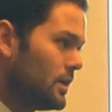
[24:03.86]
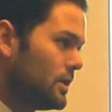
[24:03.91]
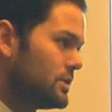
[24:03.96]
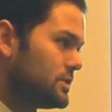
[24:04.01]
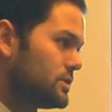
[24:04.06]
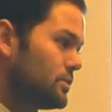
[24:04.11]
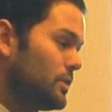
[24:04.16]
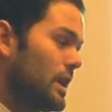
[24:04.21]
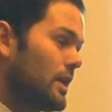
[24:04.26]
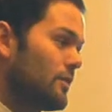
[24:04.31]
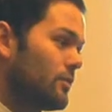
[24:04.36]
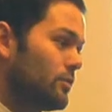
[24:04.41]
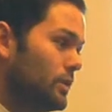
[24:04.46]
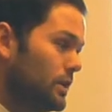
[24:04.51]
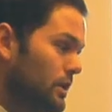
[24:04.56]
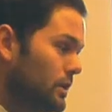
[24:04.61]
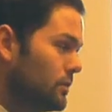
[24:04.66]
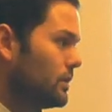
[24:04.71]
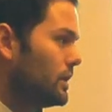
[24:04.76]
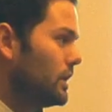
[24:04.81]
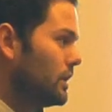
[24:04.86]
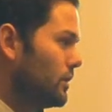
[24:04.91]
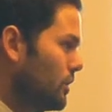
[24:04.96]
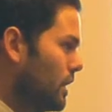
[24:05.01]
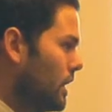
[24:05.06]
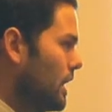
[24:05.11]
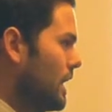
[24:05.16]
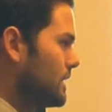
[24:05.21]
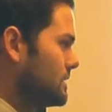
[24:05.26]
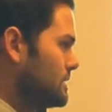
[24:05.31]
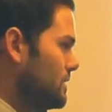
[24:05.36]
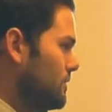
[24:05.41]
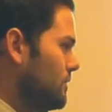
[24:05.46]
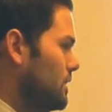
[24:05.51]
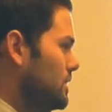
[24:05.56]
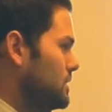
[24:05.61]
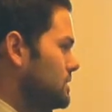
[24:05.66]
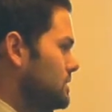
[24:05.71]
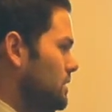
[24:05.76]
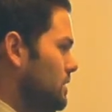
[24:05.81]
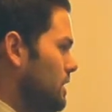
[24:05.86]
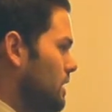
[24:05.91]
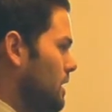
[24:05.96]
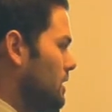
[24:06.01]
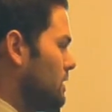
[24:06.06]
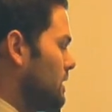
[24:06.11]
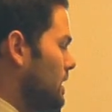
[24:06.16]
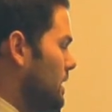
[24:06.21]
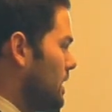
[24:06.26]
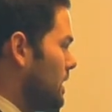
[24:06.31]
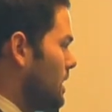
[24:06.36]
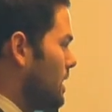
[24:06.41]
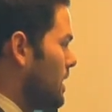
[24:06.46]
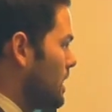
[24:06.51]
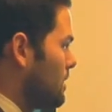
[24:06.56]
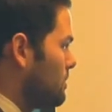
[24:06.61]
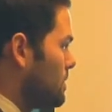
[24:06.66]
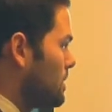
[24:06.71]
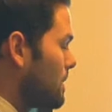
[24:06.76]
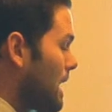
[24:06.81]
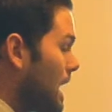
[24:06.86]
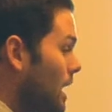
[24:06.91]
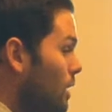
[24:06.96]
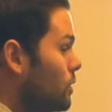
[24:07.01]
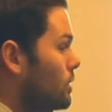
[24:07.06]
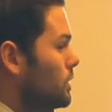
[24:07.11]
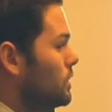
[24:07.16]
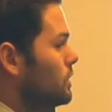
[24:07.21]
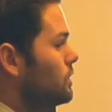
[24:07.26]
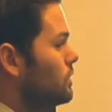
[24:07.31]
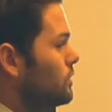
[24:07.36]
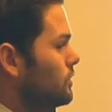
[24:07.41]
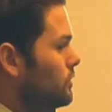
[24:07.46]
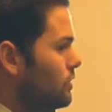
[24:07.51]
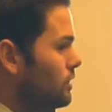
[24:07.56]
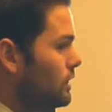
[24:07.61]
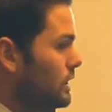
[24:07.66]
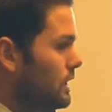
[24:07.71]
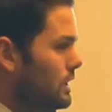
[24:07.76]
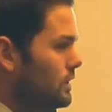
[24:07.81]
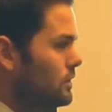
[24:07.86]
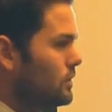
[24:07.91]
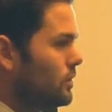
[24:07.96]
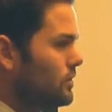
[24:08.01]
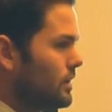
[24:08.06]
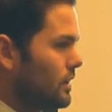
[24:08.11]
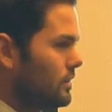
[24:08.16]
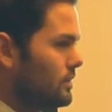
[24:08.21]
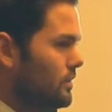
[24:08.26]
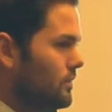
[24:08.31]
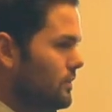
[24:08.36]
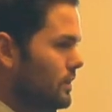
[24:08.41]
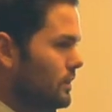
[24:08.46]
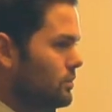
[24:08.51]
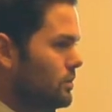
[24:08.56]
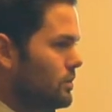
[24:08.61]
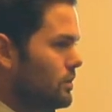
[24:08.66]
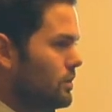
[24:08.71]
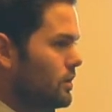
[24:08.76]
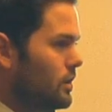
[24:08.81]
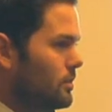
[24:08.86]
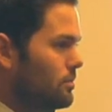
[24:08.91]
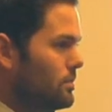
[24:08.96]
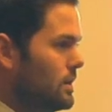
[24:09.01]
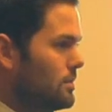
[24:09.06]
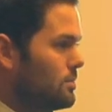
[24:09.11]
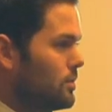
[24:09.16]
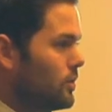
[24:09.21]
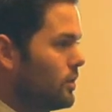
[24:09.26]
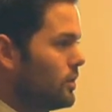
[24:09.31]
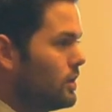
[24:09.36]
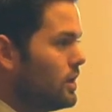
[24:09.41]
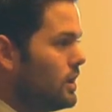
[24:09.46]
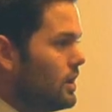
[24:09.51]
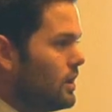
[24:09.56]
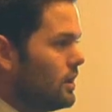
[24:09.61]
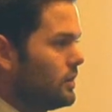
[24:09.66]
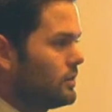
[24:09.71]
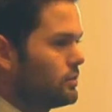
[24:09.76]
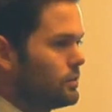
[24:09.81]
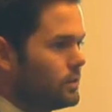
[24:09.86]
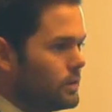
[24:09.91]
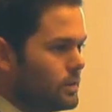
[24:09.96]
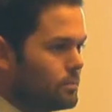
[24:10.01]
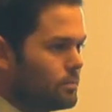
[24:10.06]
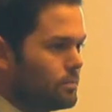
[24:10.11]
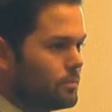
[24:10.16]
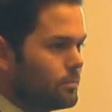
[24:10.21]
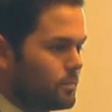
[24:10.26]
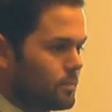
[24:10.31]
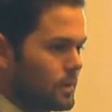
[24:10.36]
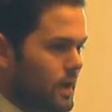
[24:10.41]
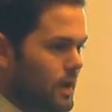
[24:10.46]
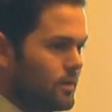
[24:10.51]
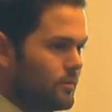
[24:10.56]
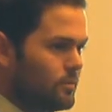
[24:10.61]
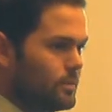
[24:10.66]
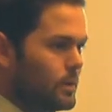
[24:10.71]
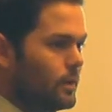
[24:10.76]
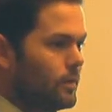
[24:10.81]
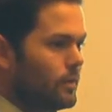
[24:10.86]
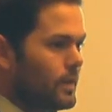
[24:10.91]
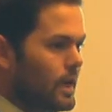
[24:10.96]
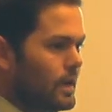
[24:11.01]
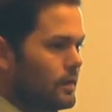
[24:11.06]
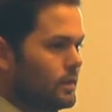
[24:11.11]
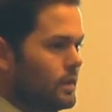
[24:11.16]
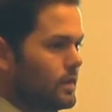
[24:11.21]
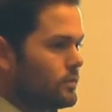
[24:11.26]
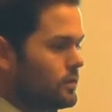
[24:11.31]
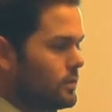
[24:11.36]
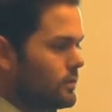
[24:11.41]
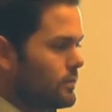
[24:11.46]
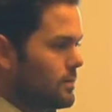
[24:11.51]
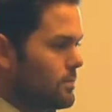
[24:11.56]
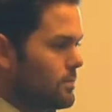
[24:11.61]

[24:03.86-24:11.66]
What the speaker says: So we have really, really great activities in there that empower you to lead those activities with your young people to really kind of build that level of